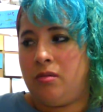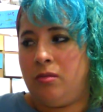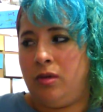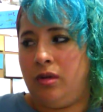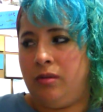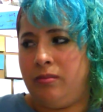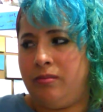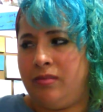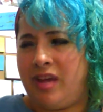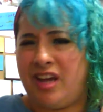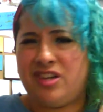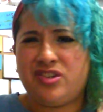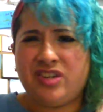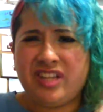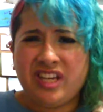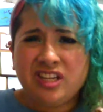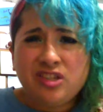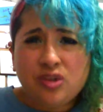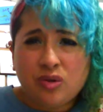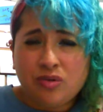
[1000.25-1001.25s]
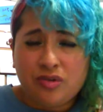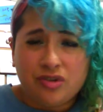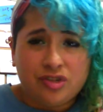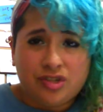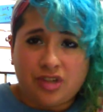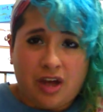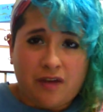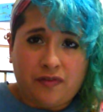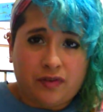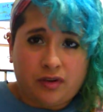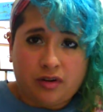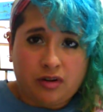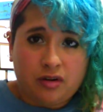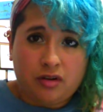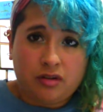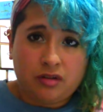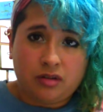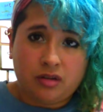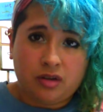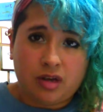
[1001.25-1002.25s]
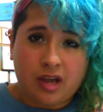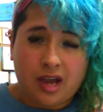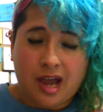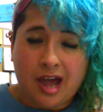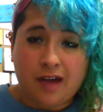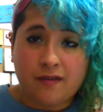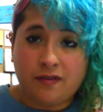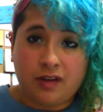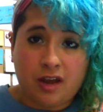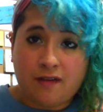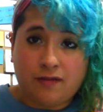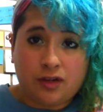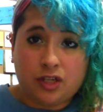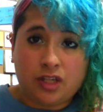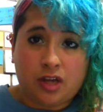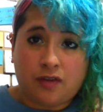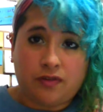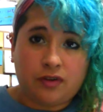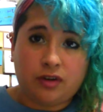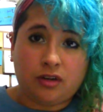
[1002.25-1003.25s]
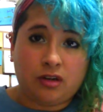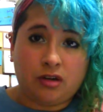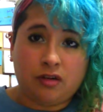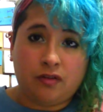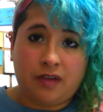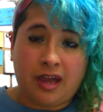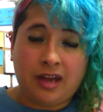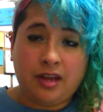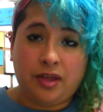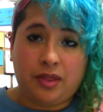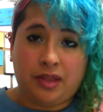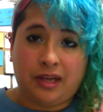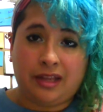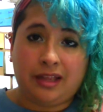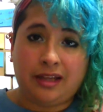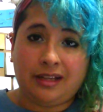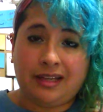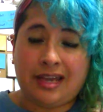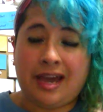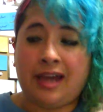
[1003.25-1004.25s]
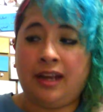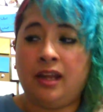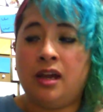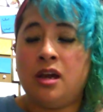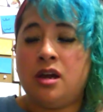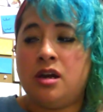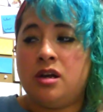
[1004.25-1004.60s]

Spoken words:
Well, actually, I don't suffer. I have never suffered of anything like that.